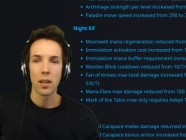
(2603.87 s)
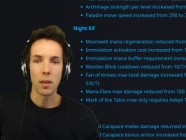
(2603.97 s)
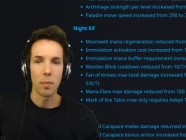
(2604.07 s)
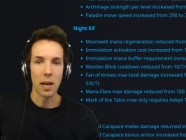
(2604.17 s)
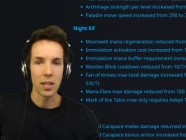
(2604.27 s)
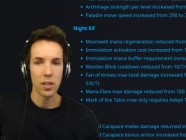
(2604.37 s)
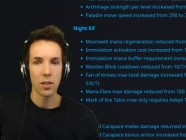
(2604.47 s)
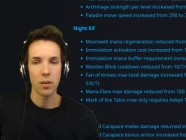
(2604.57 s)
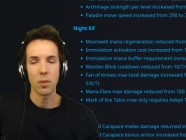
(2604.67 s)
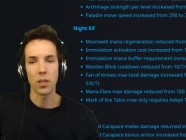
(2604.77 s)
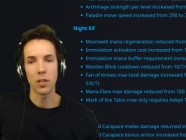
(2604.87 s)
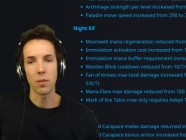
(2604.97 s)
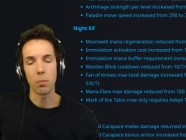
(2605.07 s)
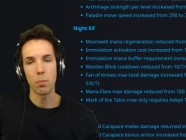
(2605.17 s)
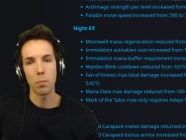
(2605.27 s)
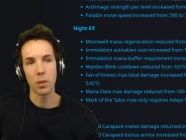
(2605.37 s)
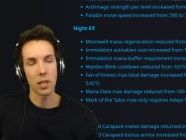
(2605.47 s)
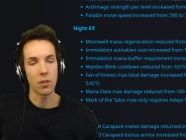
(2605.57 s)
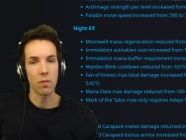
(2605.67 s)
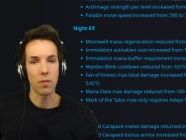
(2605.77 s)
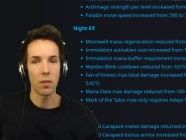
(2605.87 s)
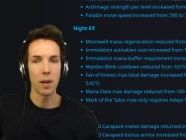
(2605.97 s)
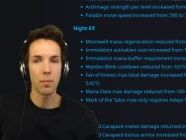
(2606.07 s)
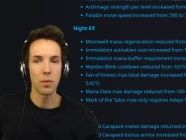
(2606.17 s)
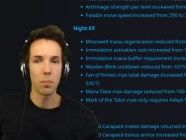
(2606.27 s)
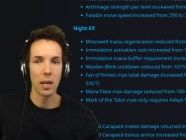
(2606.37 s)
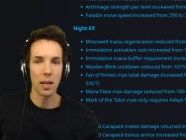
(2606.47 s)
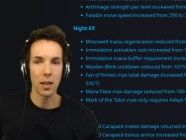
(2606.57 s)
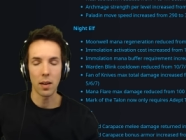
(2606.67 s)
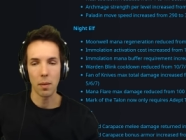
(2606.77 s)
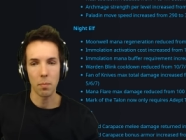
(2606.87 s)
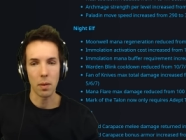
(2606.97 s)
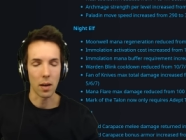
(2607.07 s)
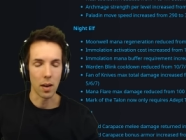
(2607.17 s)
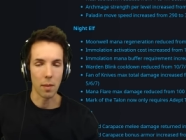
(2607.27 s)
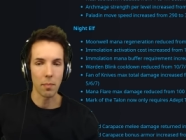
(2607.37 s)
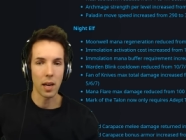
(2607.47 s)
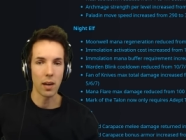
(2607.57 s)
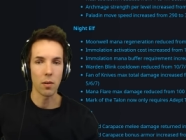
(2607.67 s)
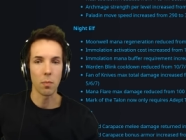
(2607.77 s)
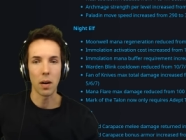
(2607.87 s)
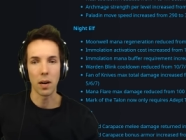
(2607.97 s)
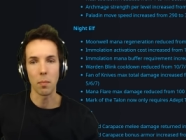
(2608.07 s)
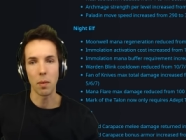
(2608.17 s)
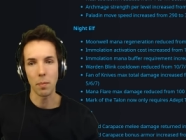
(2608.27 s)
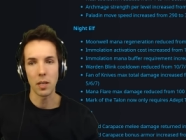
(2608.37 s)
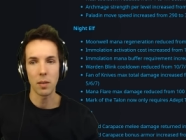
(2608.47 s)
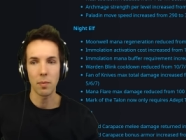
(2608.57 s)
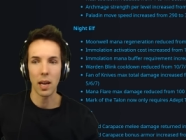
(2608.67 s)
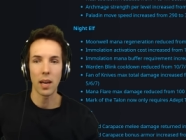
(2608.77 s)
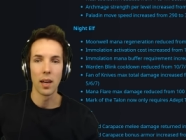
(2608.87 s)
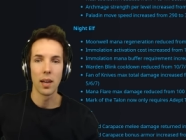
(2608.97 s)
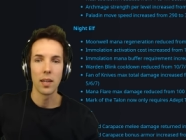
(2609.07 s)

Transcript: the Bash, which is a potential follow-up to Paladin, Paladin MK or Paladin Bloodmage MK,